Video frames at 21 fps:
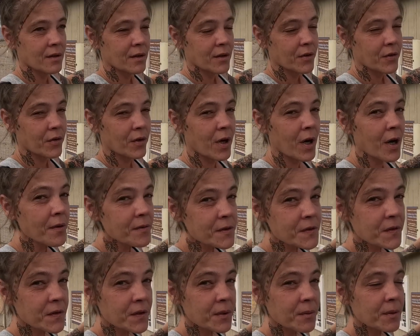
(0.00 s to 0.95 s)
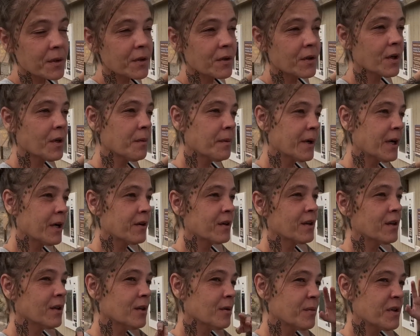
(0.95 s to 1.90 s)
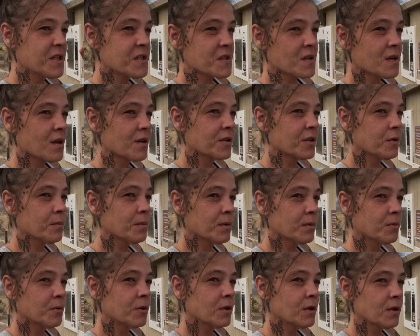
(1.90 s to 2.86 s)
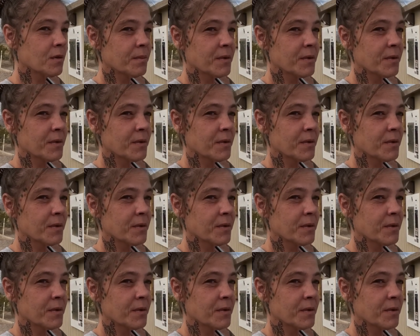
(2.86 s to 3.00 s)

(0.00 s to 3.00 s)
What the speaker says: So obviously when you come out here, be stocked up on water,